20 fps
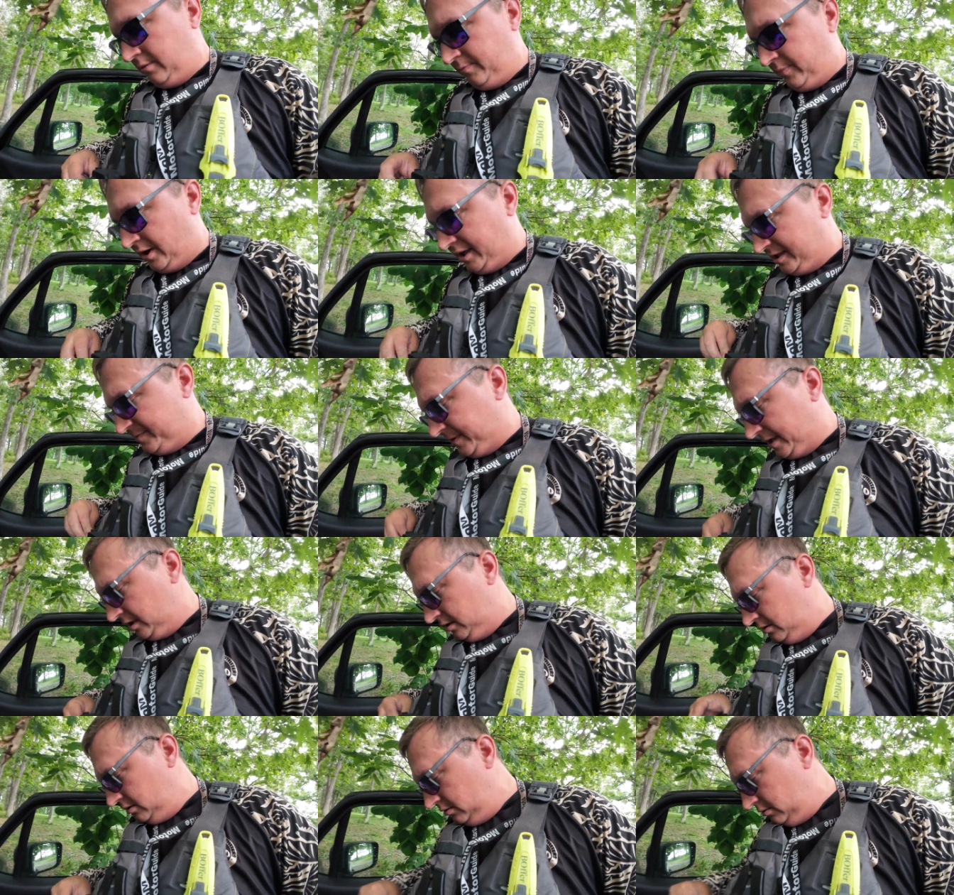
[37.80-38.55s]
Pause
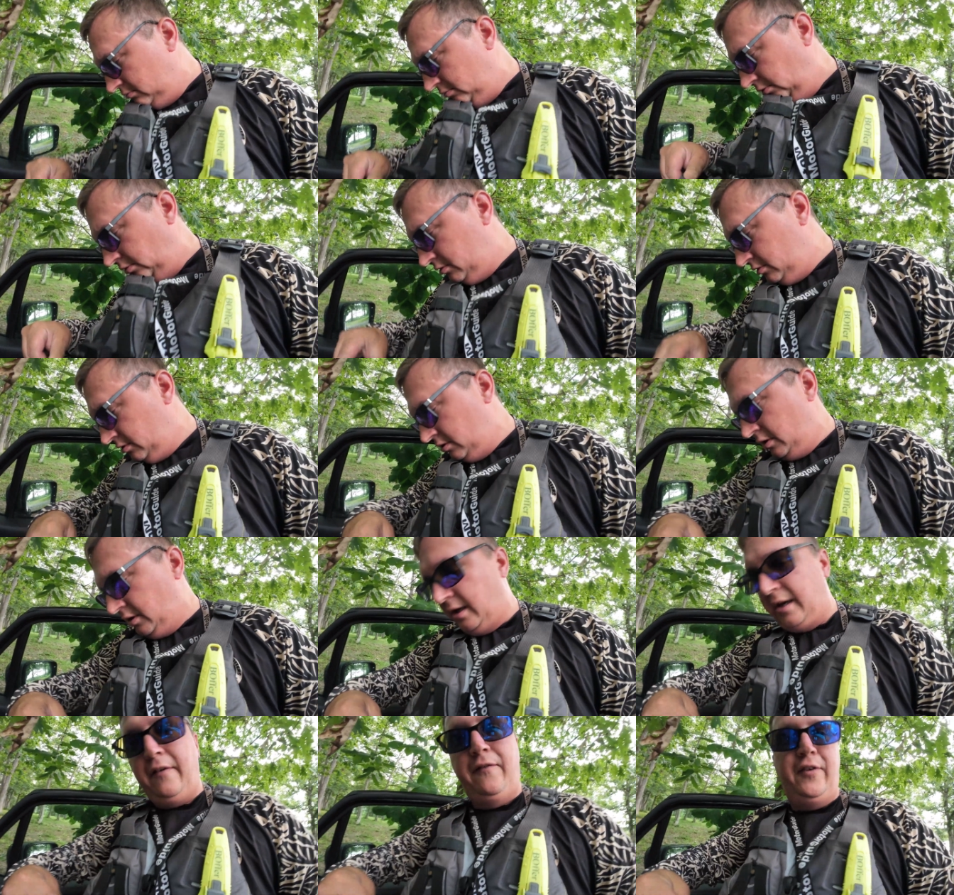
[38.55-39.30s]
button.
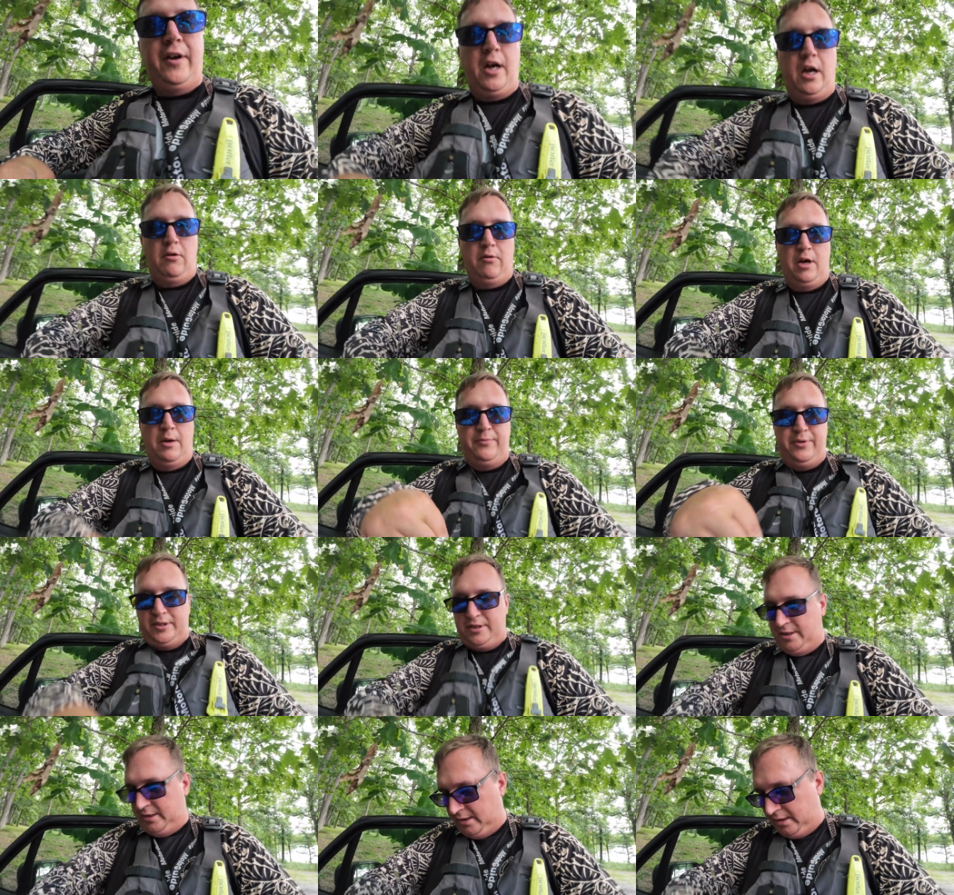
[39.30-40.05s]
I gotta figure out where I
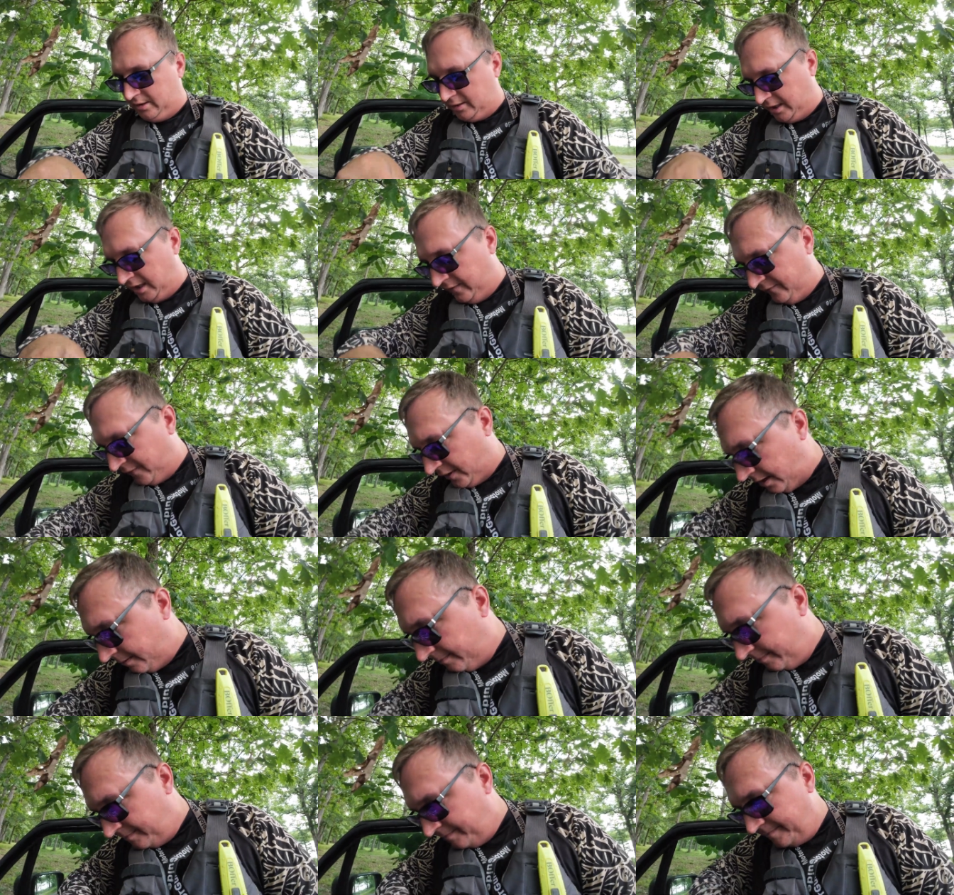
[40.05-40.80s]
put the key
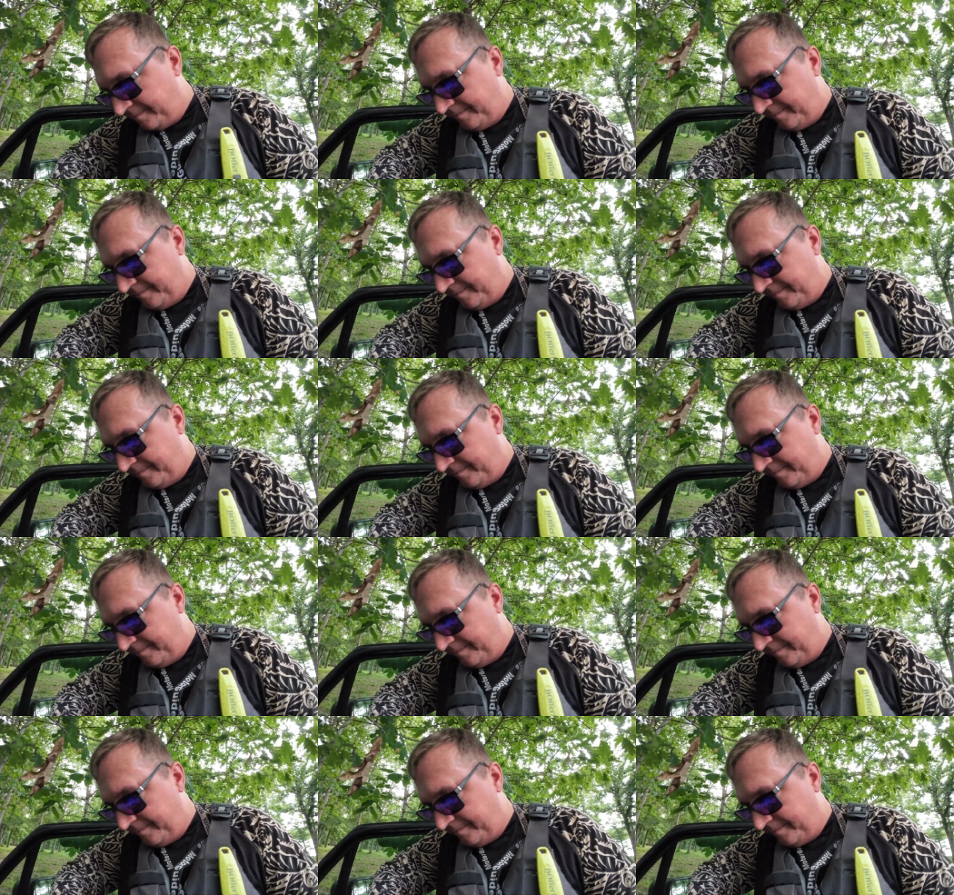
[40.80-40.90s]
fob.